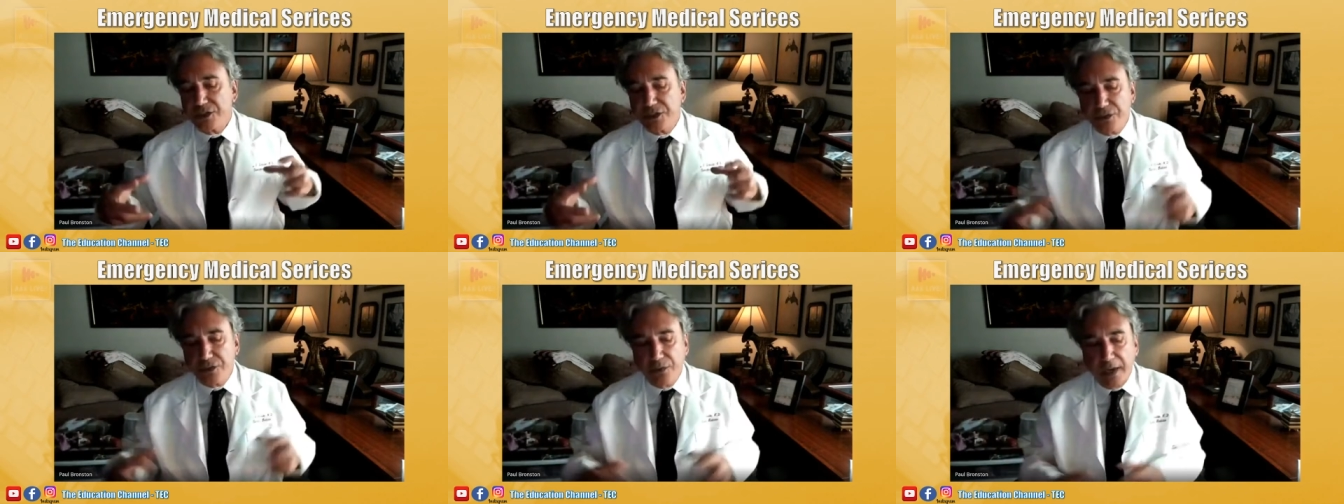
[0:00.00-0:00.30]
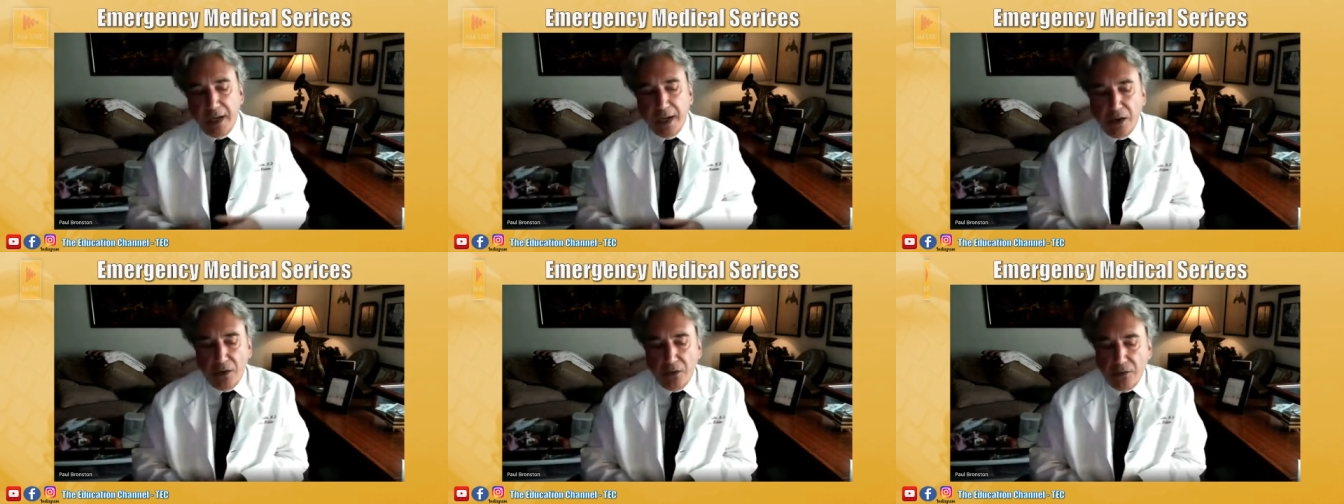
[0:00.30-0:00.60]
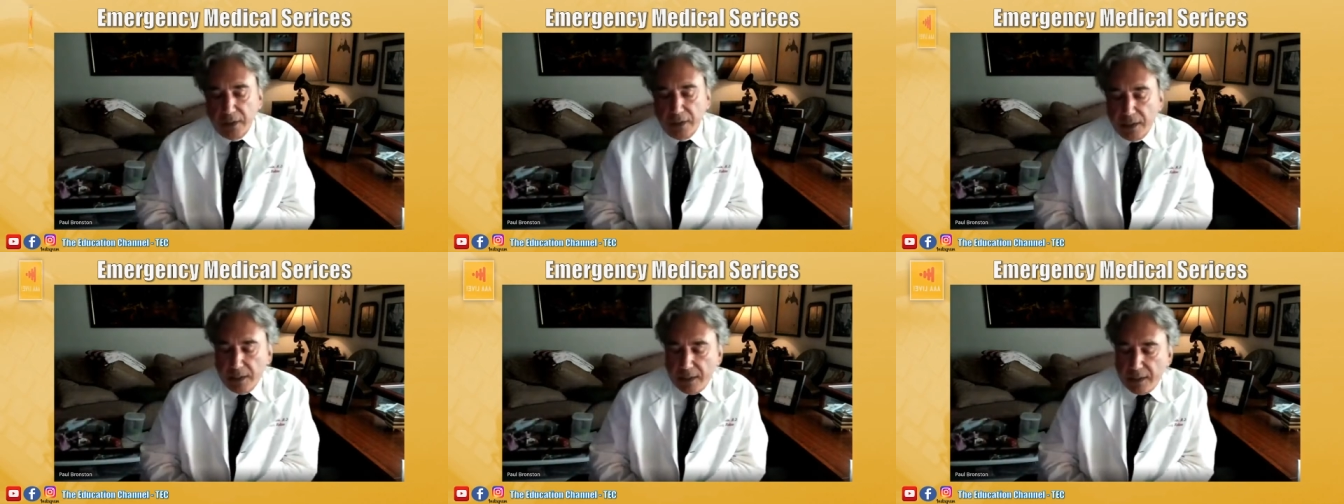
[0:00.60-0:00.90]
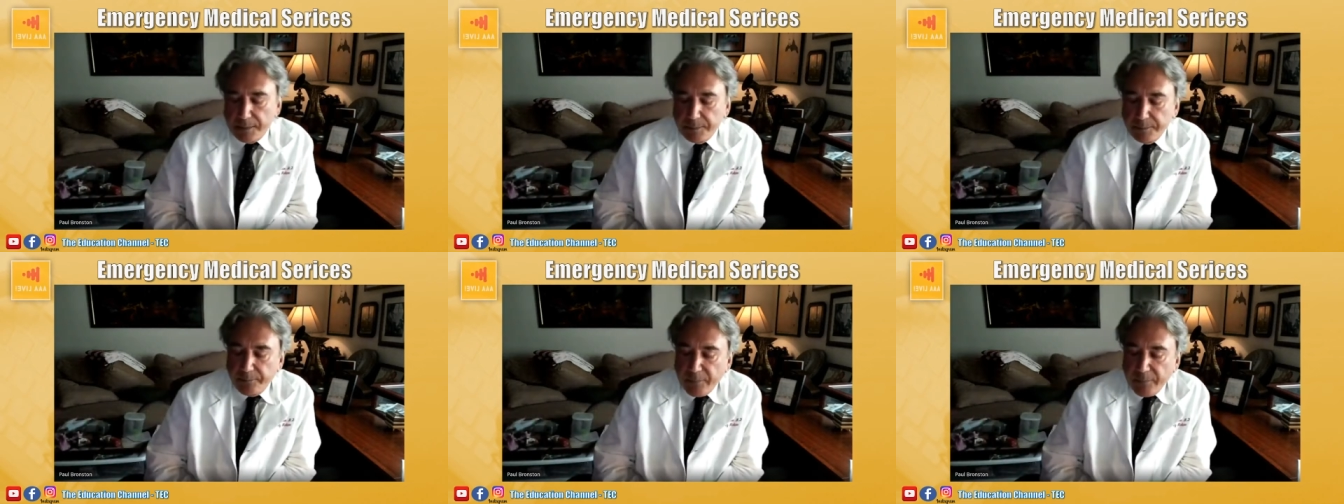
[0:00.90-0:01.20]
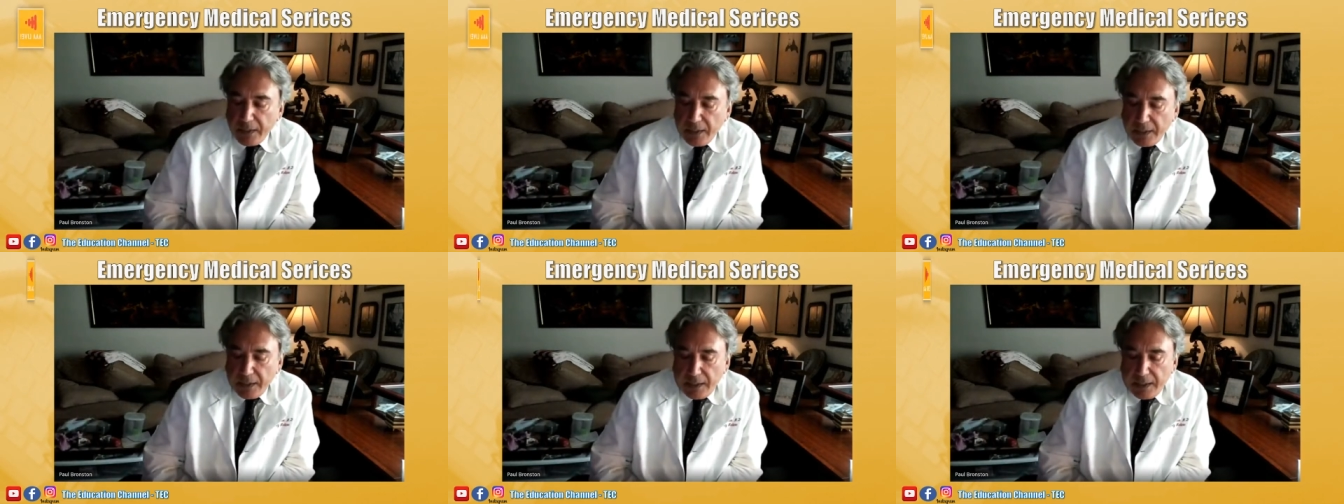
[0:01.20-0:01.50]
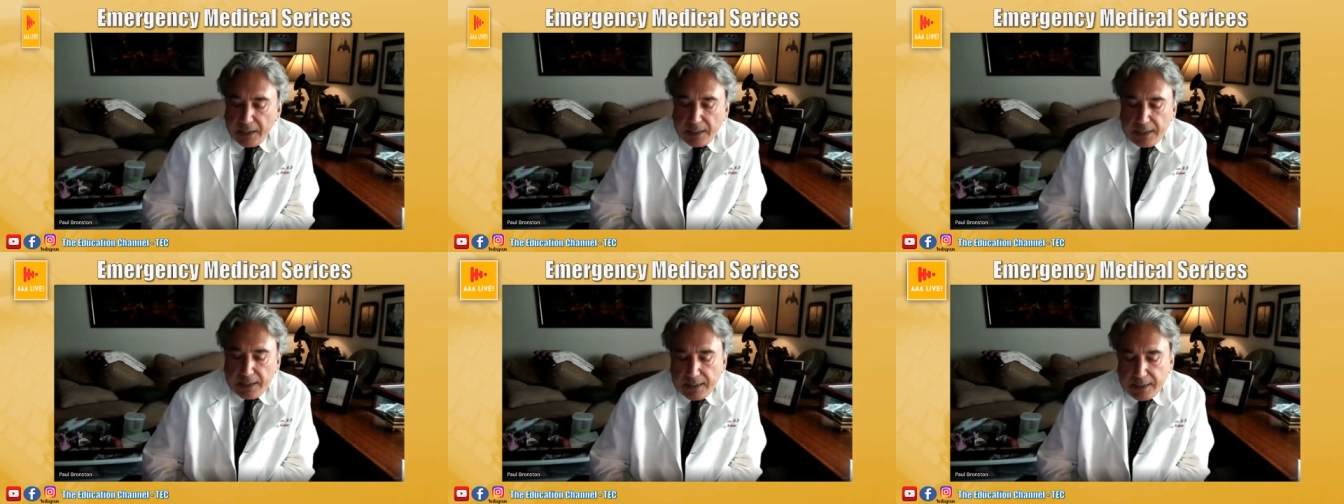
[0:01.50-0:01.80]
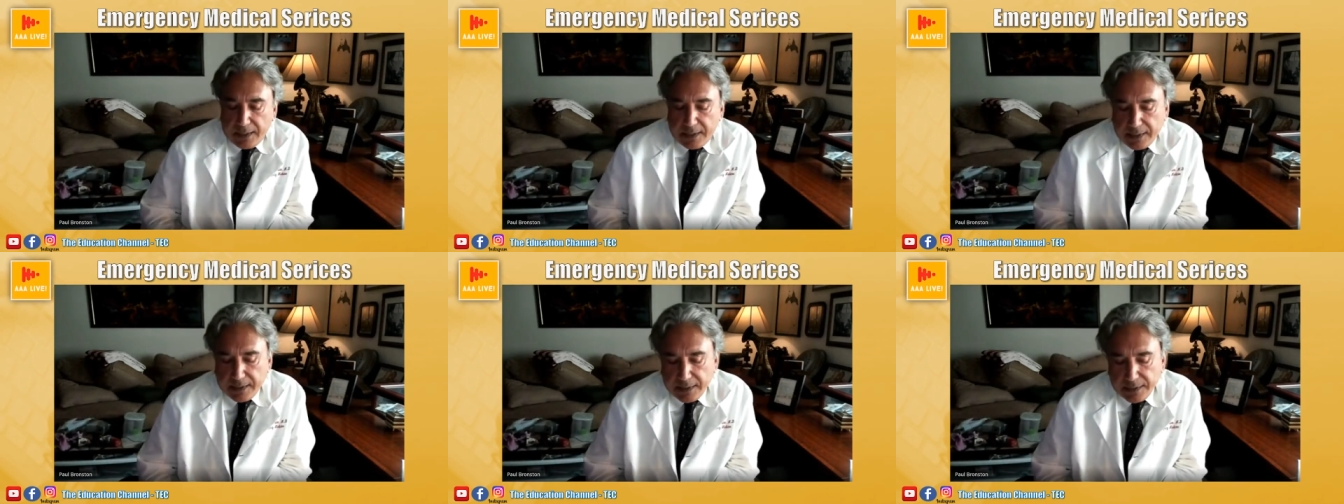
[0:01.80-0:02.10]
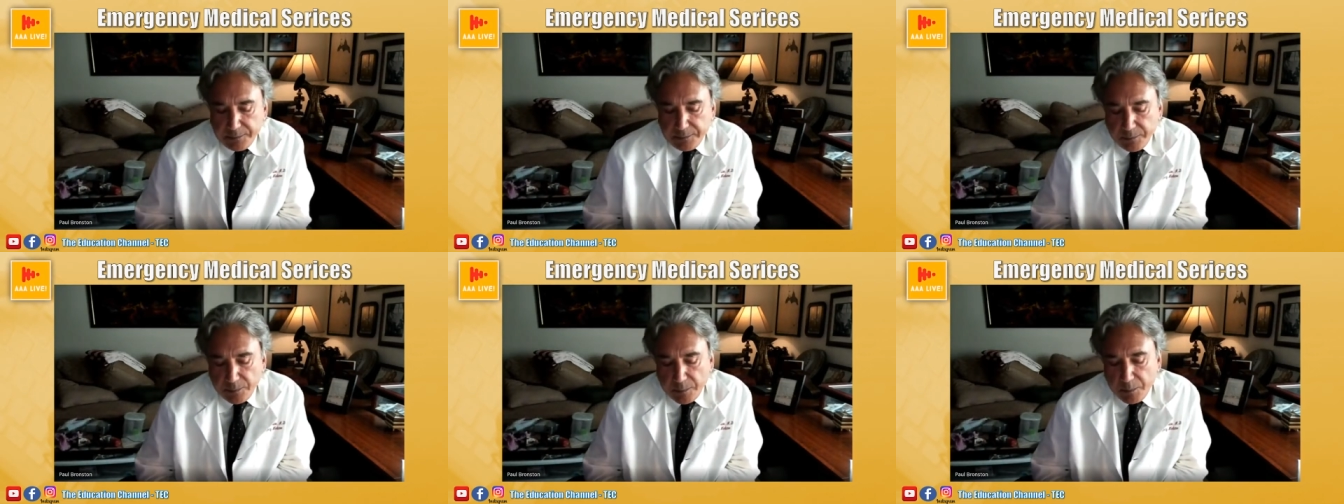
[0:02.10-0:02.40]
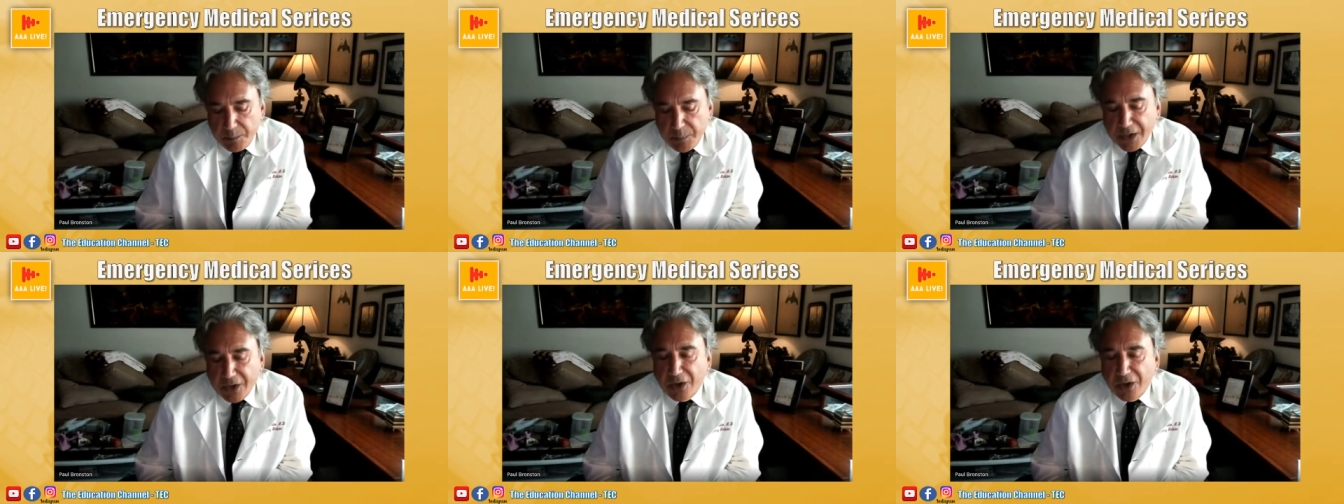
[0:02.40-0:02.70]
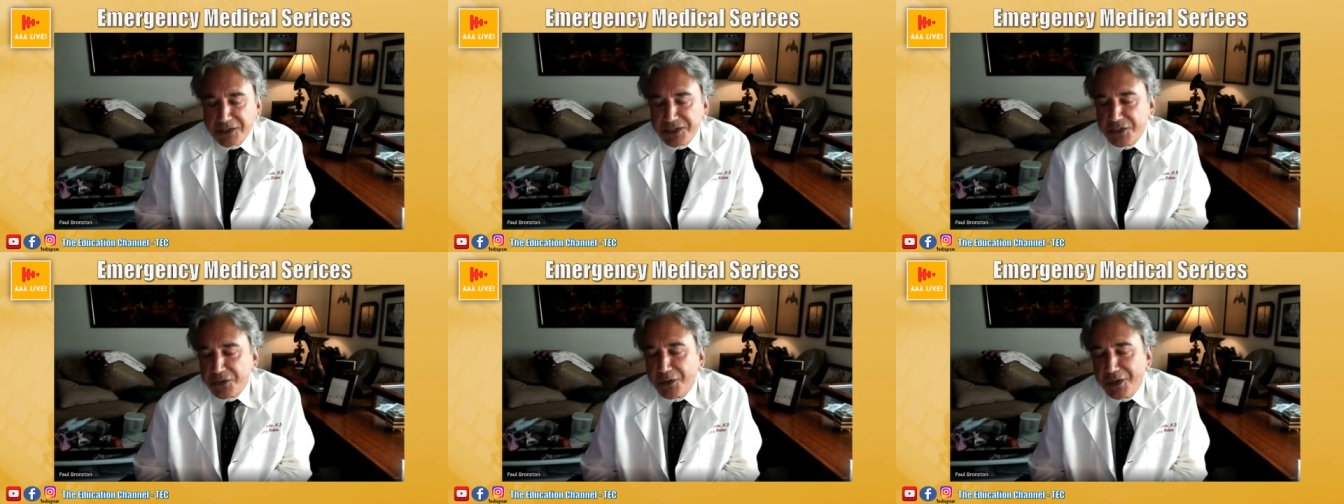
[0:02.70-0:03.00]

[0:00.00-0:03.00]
you out. But also,